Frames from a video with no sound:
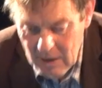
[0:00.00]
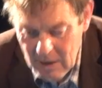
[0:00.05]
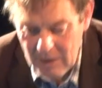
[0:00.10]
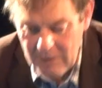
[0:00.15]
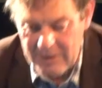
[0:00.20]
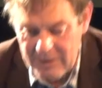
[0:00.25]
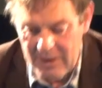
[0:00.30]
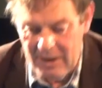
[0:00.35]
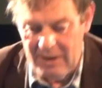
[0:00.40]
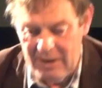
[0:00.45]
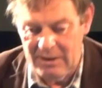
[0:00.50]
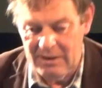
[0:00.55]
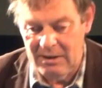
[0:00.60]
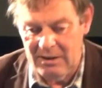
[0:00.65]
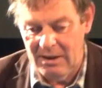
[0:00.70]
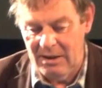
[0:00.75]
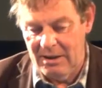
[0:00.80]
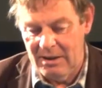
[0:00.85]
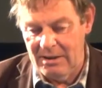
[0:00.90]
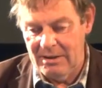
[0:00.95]
Okay,
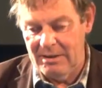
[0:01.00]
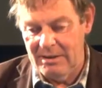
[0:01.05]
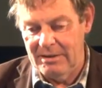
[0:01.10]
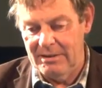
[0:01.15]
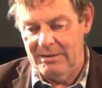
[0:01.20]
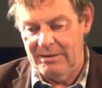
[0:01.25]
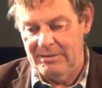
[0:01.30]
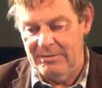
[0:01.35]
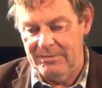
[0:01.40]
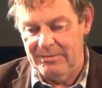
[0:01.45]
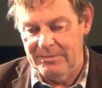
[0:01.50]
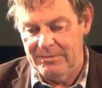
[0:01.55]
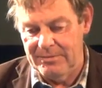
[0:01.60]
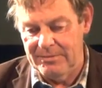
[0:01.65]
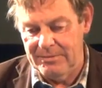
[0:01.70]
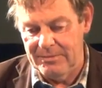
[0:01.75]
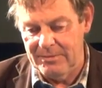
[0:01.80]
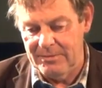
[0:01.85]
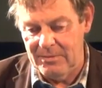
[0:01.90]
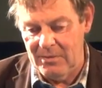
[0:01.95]
uh,
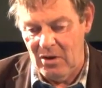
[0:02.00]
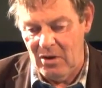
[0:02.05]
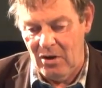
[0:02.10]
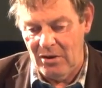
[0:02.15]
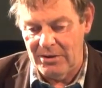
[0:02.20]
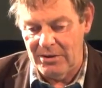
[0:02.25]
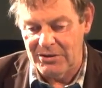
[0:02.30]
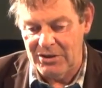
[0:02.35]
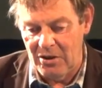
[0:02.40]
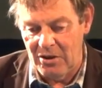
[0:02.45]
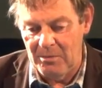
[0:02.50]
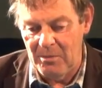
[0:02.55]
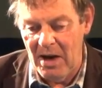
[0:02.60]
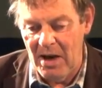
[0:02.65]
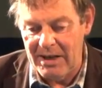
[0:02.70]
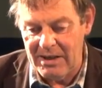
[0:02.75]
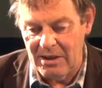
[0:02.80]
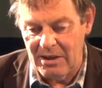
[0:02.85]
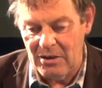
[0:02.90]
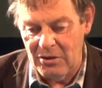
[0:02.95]
on, so
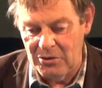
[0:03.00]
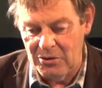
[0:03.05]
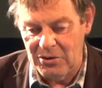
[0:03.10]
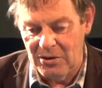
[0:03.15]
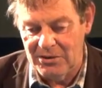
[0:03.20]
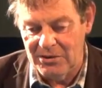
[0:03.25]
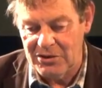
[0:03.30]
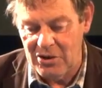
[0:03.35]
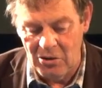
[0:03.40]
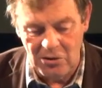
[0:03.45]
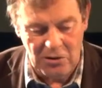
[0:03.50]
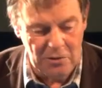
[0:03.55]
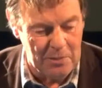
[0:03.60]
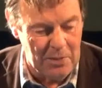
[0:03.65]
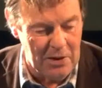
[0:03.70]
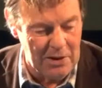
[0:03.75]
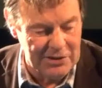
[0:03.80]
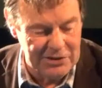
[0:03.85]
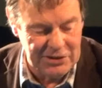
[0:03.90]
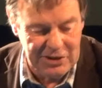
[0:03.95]
my conclusion on social
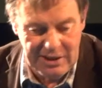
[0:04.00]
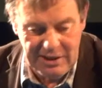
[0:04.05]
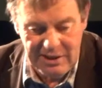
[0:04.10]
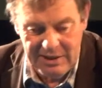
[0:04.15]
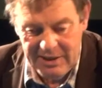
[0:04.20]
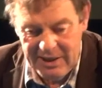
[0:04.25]
policy,